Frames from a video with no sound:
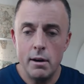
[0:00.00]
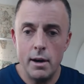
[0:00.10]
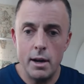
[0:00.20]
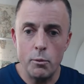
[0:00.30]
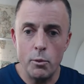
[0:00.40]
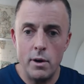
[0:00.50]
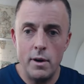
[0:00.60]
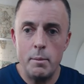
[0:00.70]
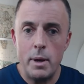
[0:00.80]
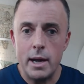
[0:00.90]
All right, we're in our
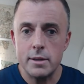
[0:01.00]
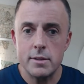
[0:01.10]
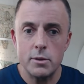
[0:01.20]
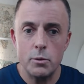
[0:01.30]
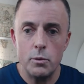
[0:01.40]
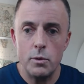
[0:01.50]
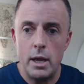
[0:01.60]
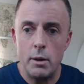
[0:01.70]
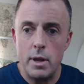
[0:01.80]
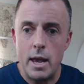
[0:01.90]
inbox
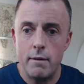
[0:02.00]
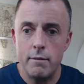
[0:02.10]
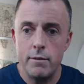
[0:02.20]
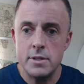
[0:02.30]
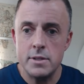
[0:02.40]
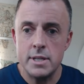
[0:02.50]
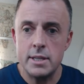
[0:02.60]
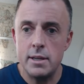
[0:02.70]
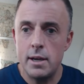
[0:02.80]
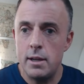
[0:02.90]
and we have
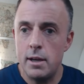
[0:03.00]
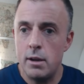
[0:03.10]
69